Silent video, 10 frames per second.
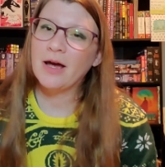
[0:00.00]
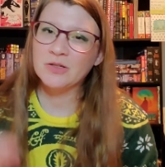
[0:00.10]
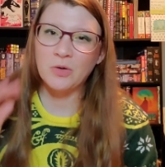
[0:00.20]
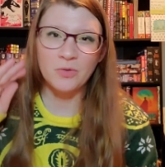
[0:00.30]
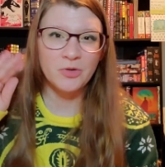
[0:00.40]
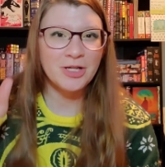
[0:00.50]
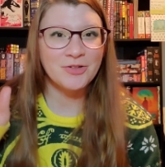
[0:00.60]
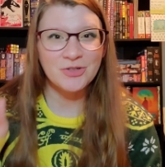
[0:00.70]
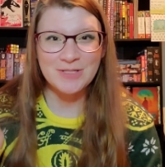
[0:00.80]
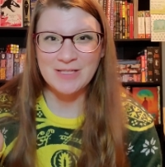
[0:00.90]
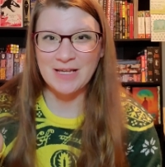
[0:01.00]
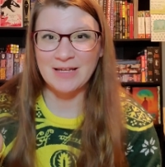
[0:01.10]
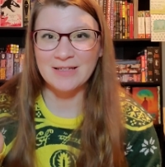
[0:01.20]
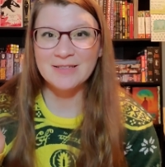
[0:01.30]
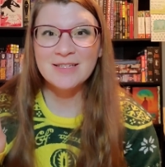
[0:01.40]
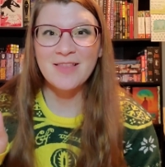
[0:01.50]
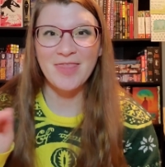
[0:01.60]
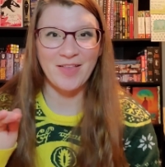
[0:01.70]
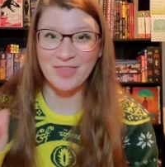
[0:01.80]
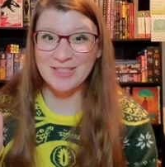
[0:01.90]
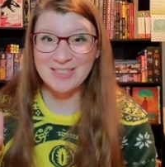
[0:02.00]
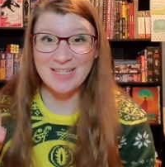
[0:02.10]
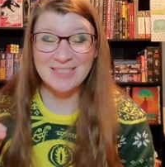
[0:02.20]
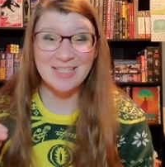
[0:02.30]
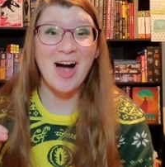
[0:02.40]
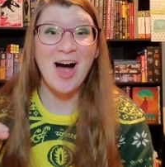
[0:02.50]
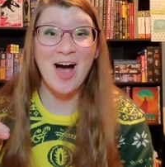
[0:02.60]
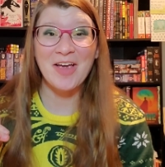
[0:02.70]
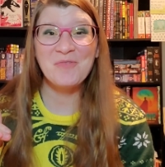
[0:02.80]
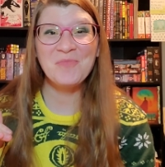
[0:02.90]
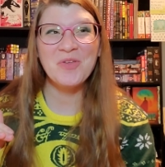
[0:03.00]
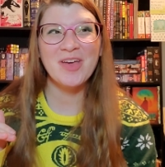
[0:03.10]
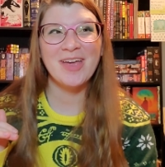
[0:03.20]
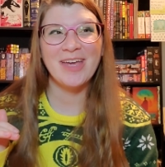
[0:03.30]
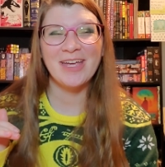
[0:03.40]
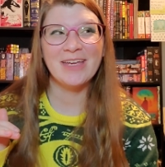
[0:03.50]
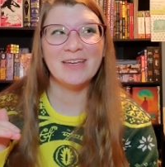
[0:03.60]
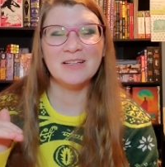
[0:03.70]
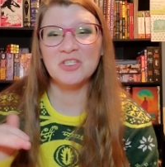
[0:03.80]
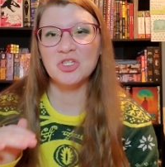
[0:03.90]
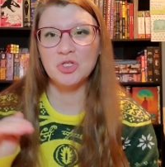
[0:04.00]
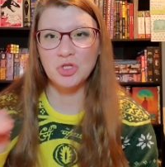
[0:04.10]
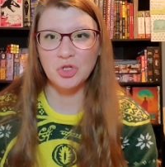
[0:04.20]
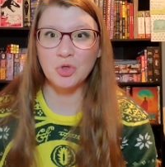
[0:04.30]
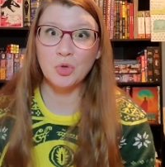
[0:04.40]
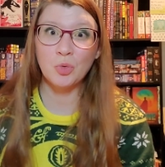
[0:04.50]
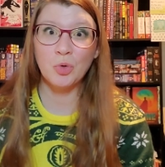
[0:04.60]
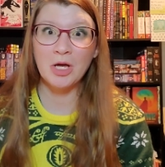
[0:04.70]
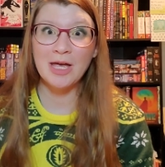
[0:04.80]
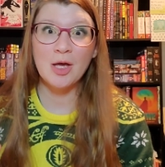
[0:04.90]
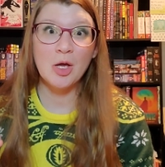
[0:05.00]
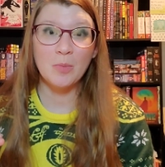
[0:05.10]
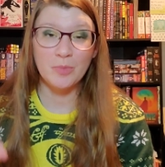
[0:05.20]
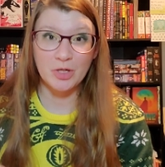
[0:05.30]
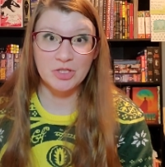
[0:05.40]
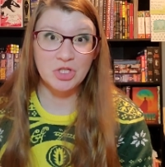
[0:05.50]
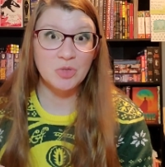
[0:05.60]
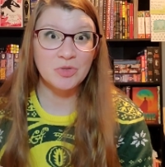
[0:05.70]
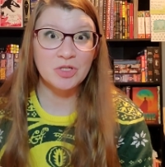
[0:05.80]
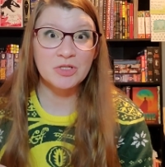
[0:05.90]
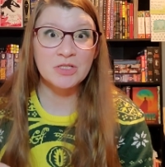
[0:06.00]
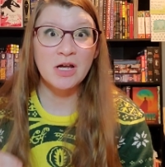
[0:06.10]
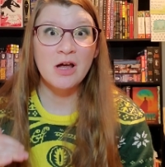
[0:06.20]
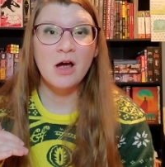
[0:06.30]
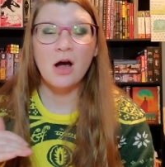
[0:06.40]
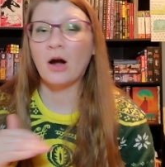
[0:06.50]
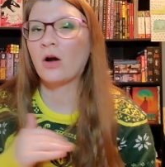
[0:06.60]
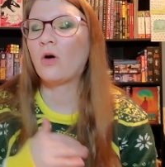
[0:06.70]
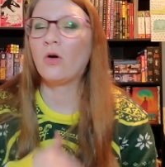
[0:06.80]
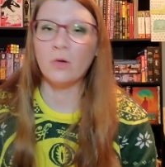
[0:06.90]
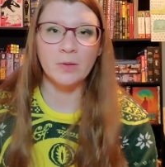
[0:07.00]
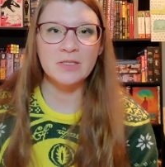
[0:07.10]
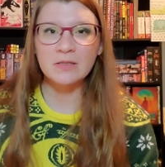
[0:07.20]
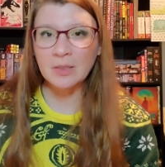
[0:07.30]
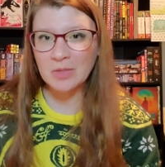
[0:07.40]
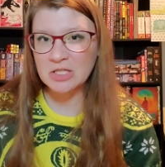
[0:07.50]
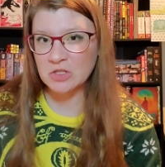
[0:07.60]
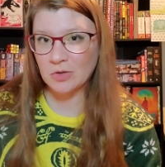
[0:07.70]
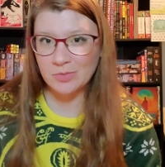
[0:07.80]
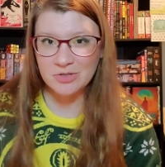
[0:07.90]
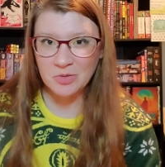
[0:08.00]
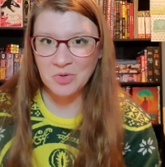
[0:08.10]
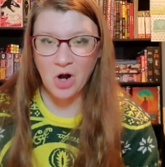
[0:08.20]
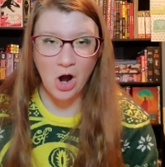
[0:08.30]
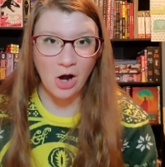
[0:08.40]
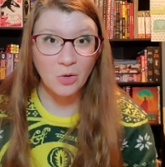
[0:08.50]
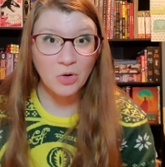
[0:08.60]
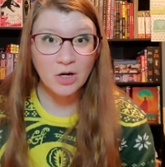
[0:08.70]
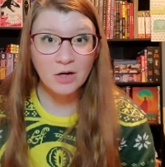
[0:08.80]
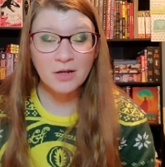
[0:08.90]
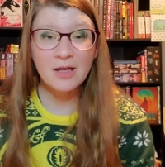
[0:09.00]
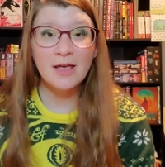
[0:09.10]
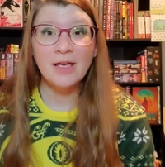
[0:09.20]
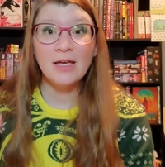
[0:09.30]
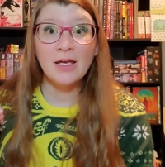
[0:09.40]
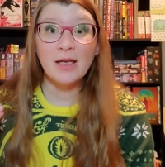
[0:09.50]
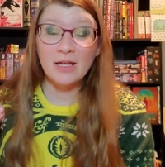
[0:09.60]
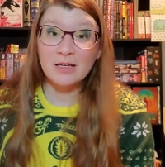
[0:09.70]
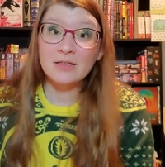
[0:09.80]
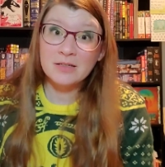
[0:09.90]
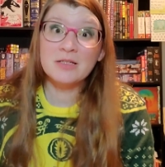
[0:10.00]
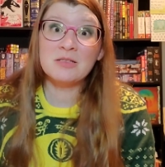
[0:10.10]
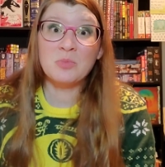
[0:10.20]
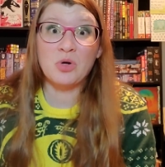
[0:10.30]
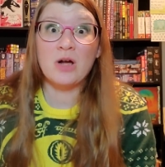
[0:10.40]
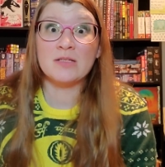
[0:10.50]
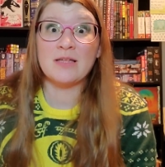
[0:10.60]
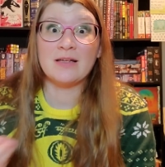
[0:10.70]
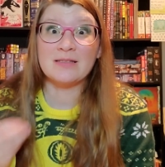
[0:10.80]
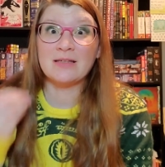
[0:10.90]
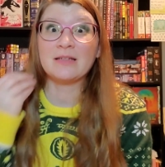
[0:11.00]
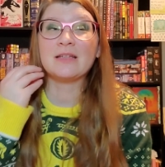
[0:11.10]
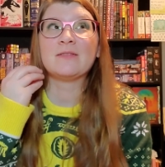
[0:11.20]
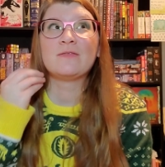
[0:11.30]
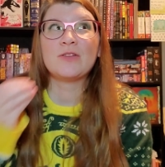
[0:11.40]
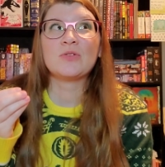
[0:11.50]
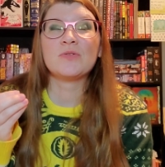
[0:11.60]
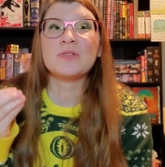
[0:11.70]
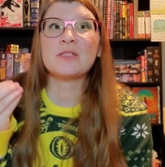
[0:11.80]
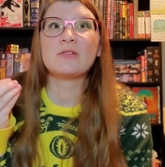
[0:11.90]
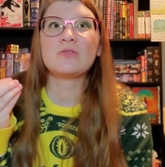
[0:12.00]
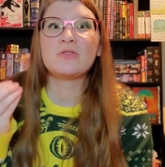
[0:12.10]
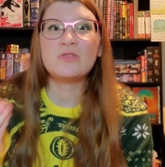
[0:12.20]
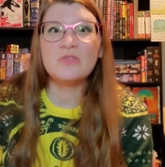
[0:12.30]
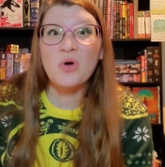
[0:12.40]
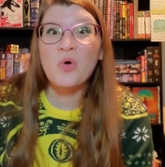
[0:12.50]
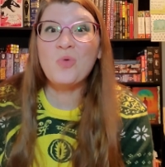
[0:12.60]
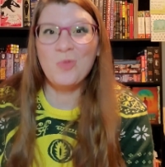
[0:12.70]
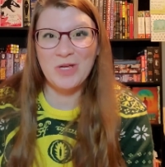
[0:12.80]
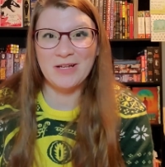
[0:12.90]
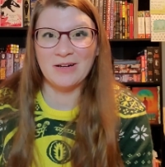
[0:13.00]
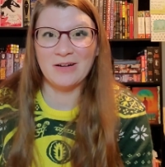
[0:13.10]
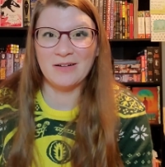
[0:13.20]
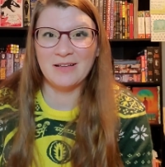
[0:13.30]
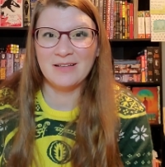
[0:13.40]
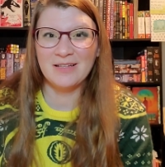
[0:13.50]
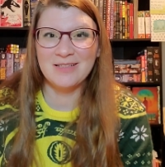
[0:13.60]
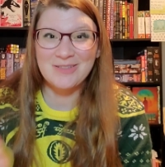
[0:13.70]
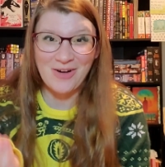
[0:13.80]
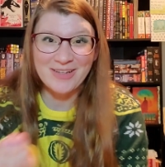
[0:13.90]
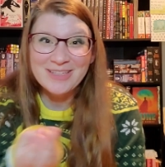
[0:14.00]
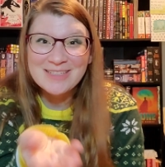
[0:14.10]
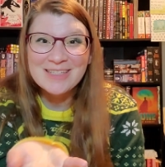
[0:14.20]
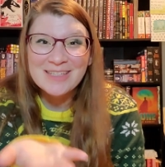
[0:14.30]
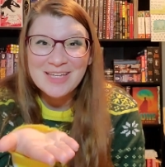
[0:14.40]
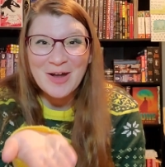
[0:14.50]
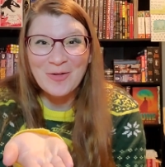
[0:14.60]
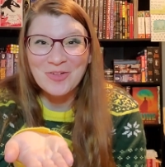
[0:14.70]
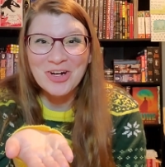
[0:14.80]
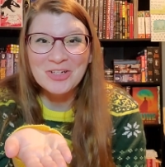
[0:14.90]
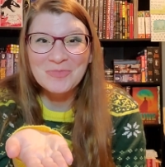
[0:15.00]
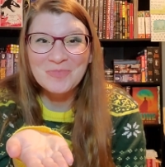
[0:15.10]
totally understand that this takes time, and new booktubers are always going to be super, super awkward, and it is a process. Like, it feels so weird talking to the camera.